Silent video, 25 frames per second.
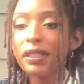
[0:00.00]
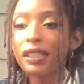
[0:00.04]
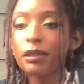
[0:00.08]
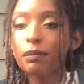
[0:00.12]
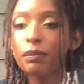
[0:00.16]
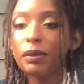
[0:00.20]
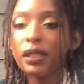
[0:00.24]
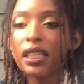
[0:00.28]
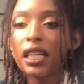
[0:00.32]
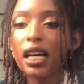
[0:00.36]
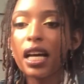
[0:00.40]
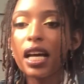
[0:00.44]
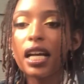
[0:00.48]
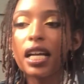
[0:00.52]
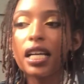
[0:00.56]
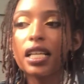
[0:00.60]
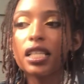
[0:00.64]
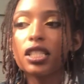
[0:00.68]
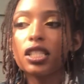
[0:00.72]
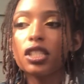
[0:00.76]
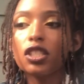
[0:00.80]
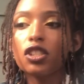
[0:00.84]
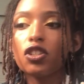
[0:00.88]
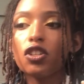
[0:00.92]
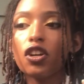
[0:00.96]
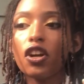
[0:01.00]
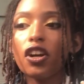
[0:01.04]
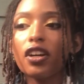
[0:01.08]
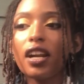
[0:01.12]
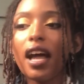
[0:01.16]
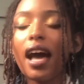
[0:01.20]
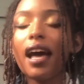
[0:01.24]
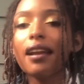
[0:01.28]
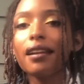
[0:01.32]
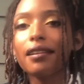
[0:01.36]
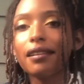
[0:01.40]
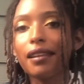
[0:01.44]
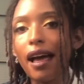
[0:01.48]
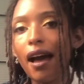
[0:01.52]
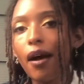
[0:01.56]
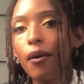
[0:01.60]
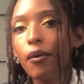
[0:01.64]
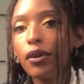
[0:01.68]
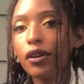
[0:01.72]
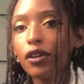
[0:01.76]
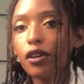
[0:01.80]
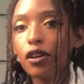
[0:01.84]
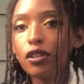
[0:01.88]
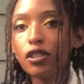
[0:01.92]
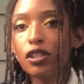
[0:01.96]
because you're not
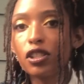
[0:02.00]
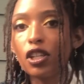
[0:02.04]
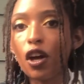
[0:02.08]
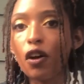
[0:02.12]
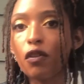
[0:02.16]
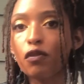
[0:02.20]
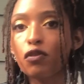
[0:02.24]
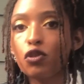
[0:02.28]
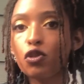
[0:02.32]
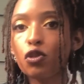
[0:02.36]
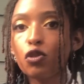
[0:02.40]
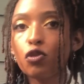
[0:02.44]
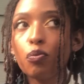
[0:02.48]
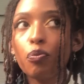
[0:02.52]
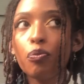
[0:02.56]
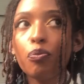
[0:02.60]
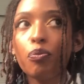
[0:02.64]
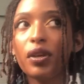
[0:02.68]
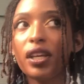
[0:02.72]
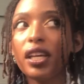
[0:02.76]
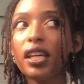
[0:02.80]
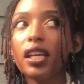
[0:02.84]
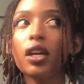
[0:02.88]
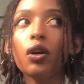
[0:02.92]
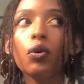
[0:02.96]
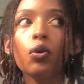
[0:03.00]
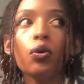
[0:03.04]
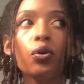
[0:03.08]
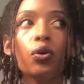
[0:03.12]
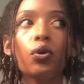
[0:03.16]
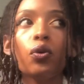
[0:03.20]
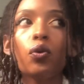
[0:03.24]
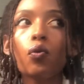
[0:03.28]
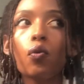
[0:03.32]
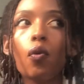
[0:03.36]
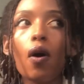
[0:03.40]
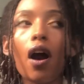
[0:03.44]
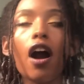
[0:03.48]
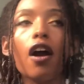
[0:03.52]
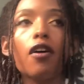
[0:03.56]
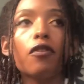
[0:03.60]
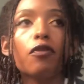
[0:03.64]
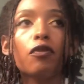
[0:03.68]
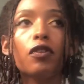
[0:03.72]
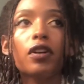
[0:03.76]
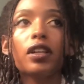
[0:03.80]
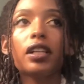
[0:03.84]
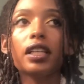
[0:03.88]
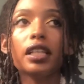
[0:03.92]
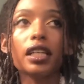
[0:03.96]
allowing yourself to be who you are
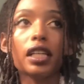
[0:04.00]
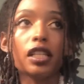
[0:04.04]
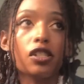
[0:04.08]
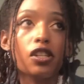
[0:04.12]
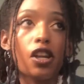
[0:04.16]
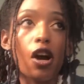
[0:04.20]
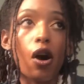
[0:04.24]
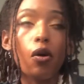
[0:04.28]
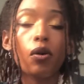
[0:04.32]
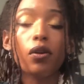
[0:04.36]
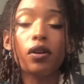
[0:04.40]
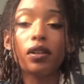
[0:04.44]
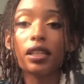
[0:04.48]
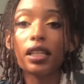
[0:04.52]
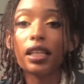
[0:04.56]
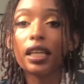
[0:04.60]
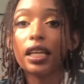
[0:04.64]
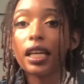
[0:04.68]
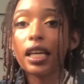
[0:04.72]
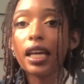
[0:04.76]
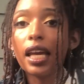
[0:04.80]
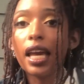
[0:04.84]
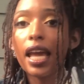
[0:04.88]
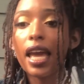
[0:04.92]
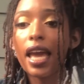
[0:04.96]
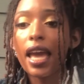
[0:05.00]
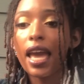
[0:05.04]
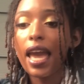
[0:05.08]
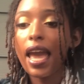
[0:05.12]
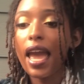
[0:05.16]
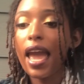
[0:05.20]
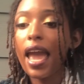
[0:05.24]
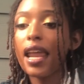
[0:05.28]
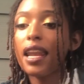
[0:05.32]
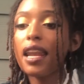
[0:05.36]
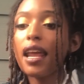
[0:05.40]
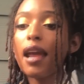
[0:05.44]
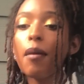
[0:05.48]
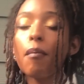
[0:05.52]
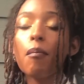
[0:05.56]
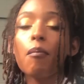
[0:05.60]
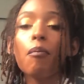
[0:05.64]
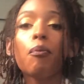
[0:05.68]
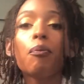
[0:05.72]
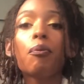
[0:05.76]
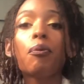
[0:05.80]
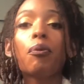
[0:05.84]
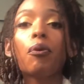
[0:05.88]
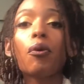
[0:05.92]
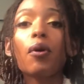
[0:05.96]
fully and totally, and
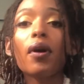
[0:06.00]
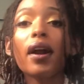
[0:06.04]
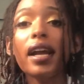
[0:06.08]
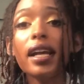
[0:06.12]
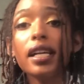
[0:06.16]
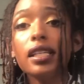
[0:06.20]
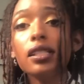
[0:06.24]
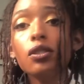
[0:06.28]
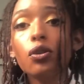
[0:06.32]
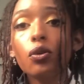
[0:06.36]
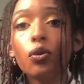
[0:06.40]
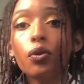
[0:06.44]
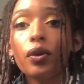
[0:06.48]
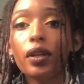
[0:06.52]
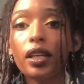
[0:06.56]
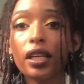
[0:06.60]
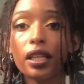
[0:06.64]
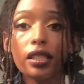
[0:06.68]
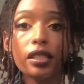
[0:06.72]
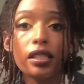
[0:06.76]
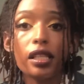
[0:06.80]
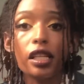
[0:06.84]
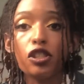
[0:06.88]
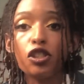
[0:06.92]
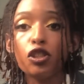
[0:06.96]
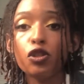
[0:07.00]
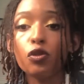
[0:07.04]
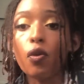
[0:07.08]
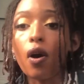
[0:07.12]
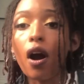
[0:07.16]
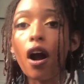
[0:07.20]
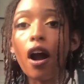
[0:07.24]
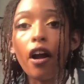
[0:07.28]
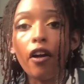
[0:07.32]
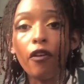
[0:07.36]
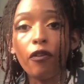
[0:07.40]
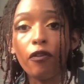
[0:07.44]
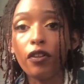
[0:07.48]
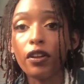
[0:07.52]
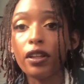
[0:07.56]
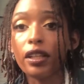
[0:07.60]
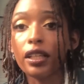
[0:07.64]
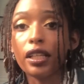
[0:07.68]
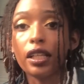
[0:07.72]
embrace who it is that you are fully